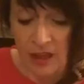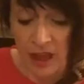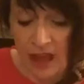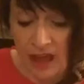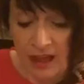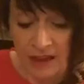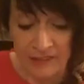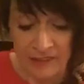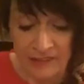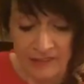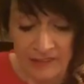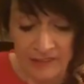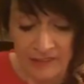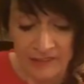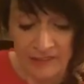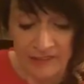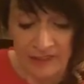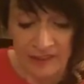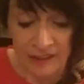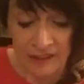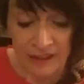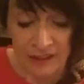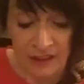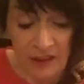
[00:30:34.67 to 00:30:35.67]
and
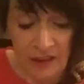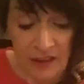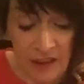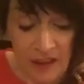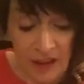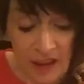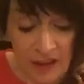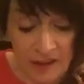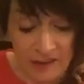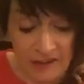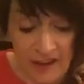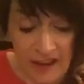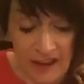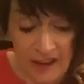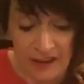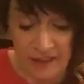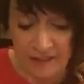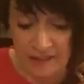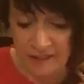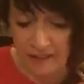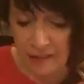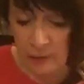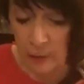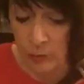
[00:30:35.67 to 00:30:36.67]
sister had taken
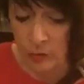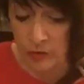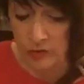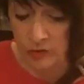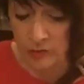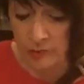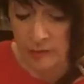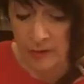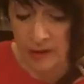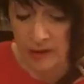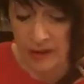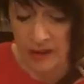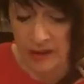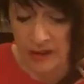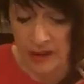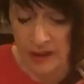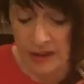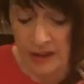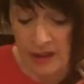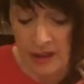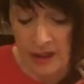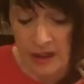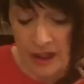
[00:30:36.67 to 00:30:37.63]
somewhat of money